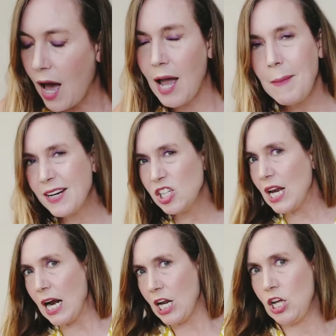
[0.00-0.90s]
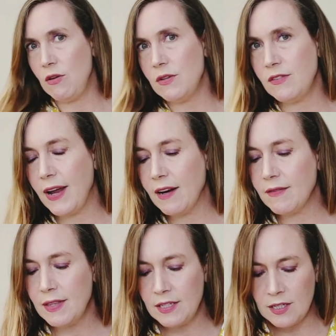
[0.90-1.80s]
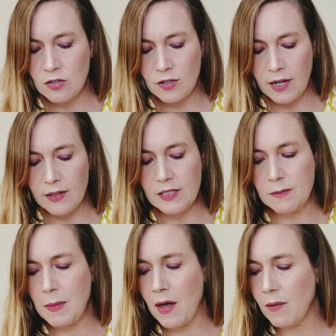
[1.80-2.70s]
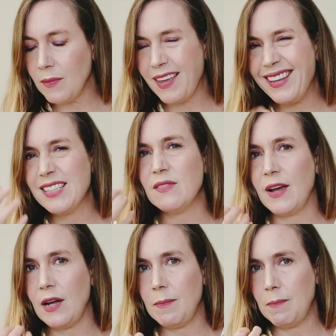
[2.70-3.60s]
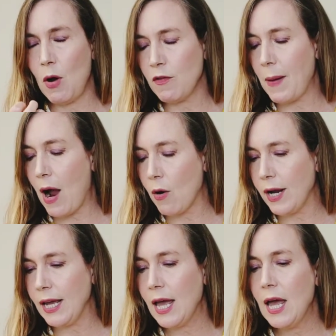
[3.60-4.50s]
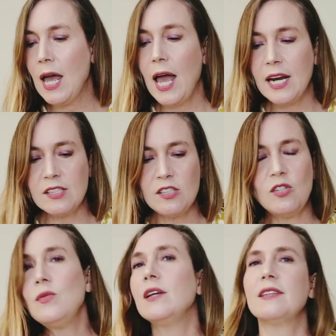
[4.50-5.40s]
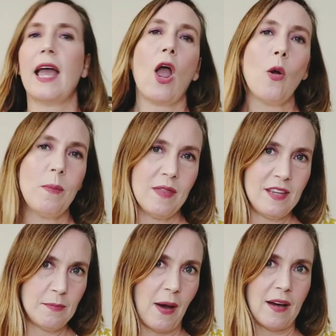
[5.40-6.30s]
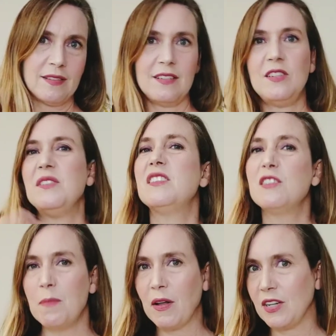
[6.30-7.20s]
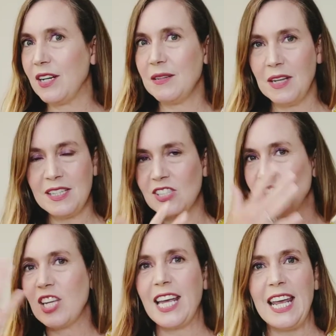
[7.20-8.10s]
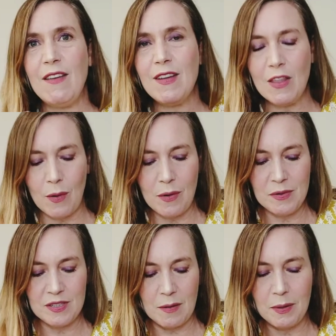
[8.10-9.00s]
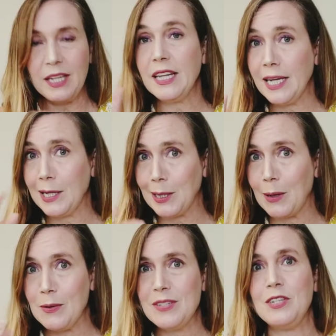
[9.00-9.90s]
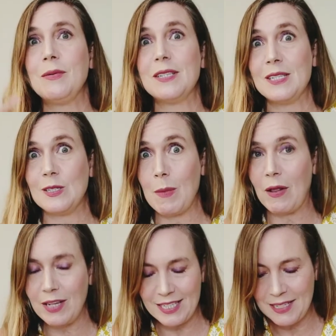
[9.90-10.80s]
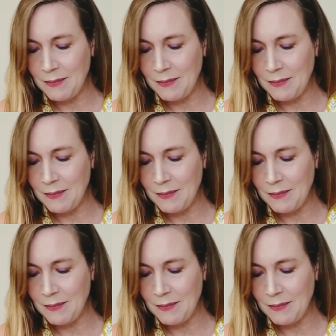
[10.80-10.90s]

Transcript: I'm actually not a huge fan of the citronella smell. I think it's very overpowering. And as soon as I opened these boxes, you smelled it. It's just like, even though it was completely closed, you could smell it.